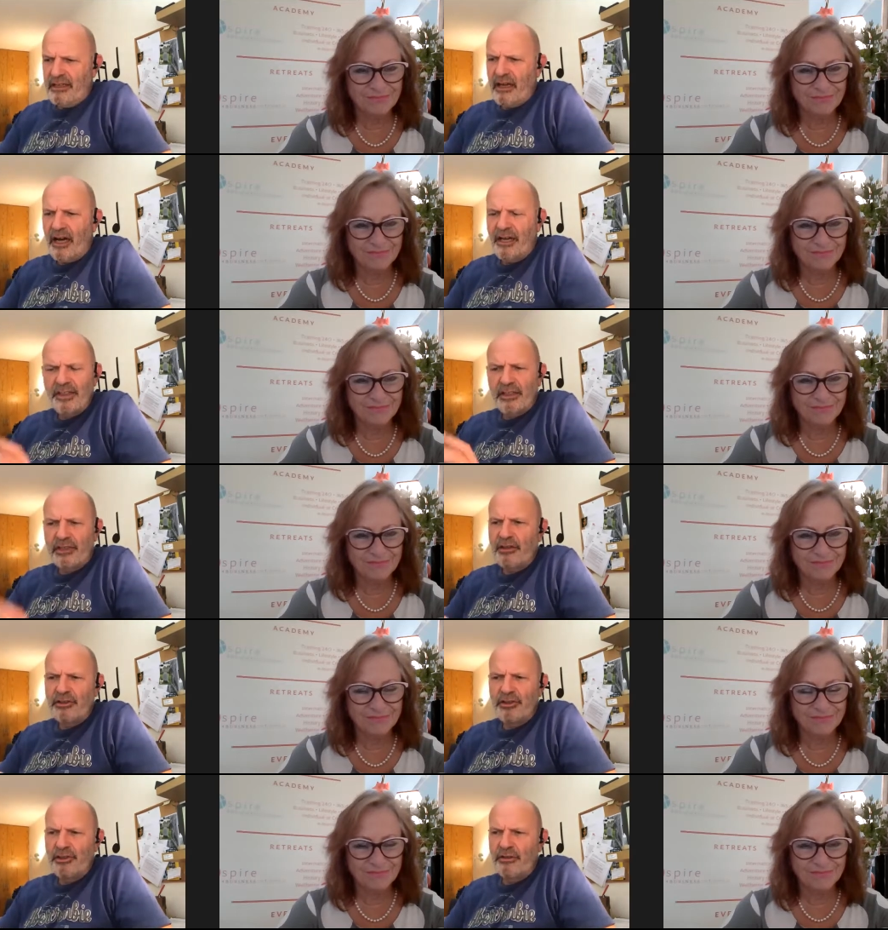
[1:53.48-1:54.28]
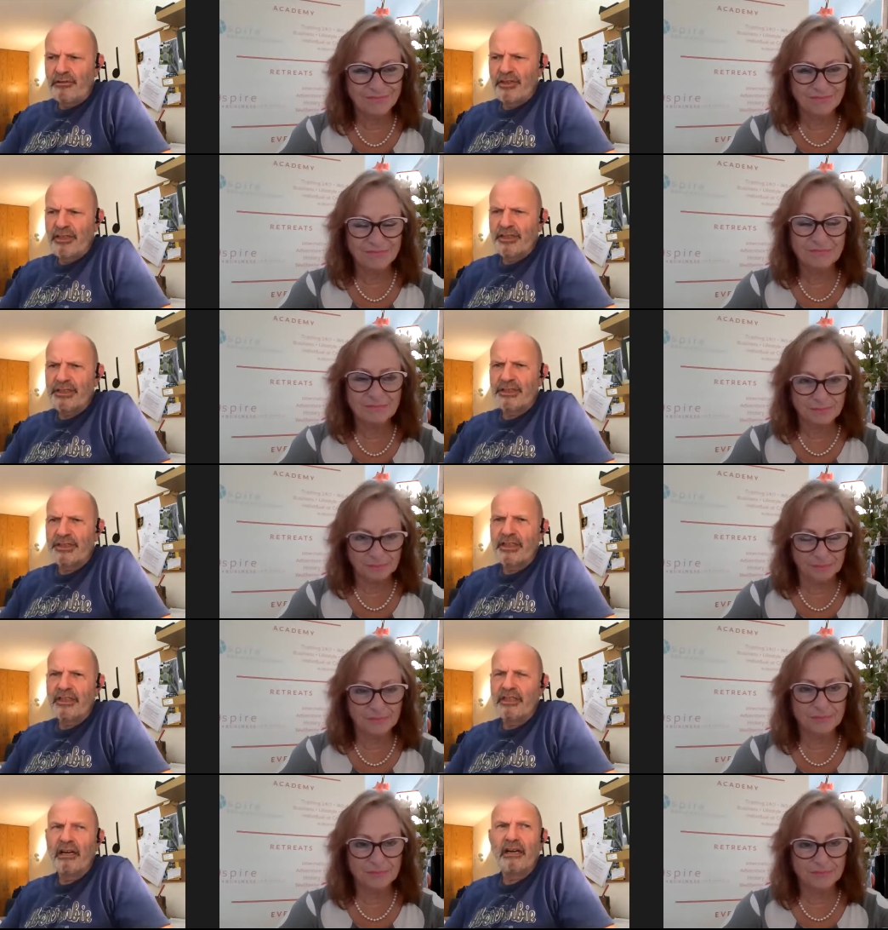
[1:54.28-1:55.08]
Speaker 1: I didn't go to
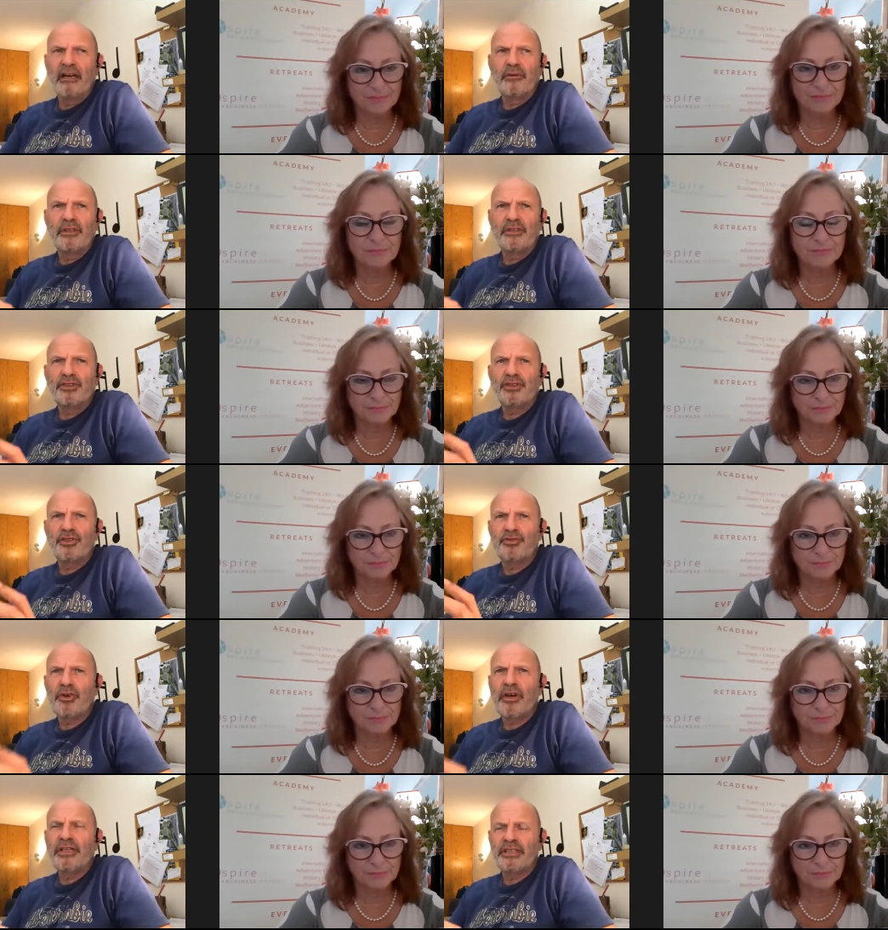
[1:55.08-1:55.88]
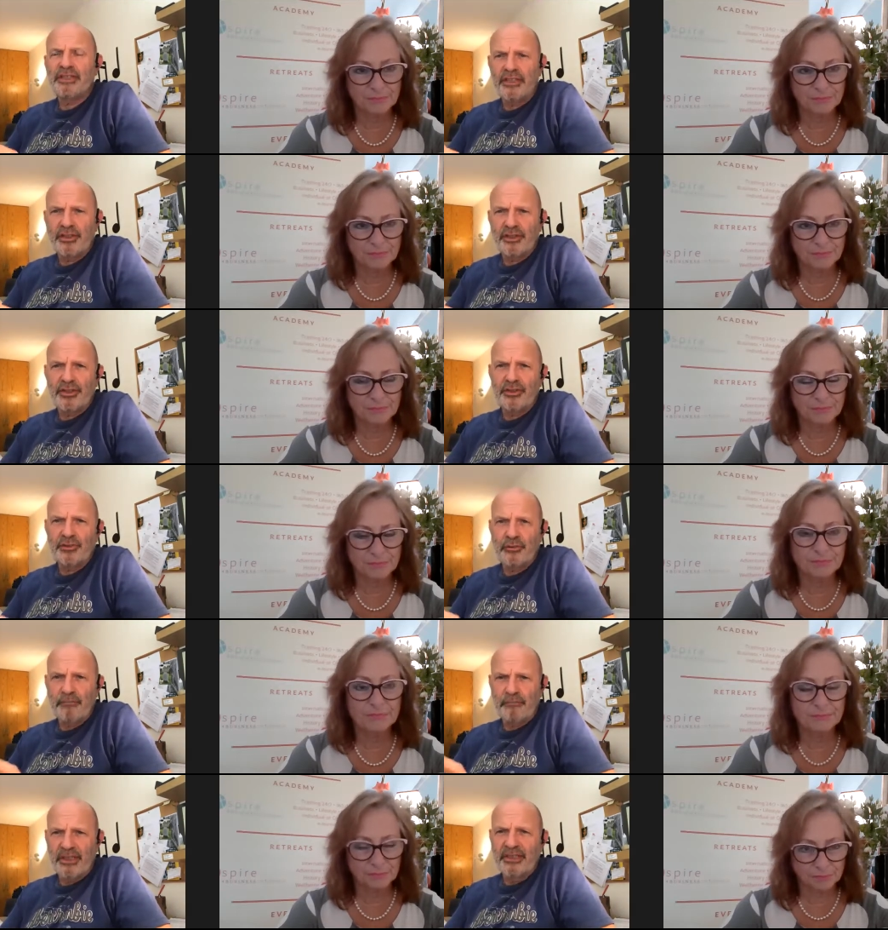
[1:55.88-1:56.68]
university. I went straight
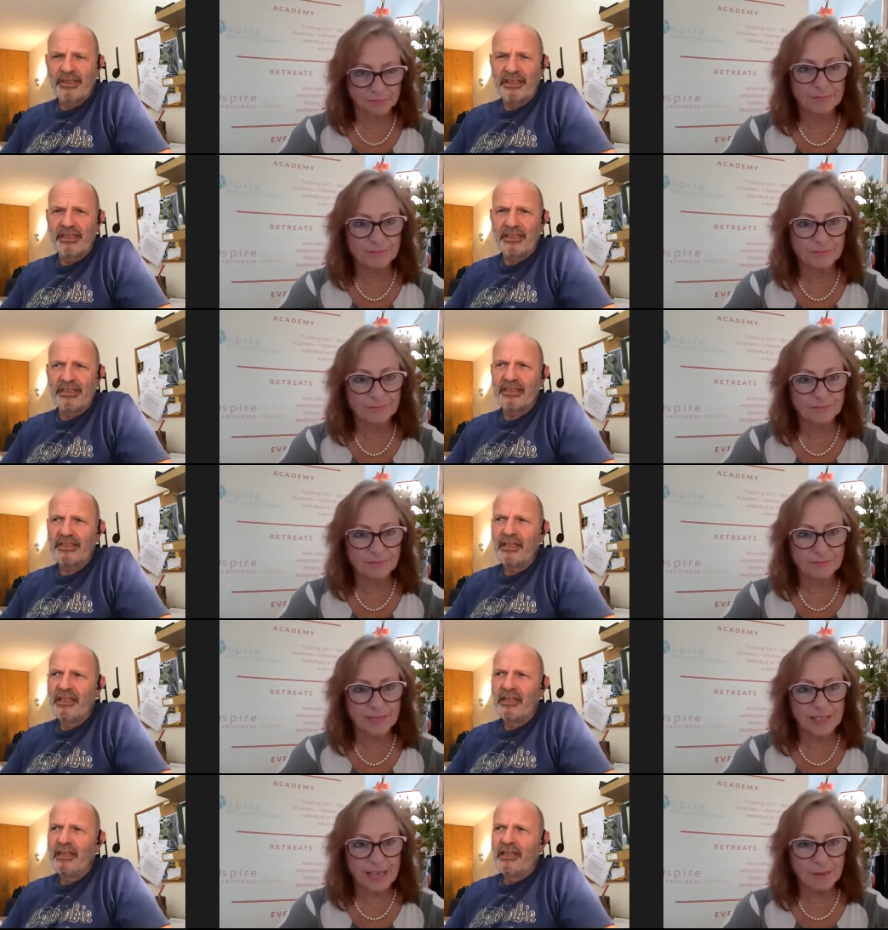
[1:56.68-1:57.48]
into business.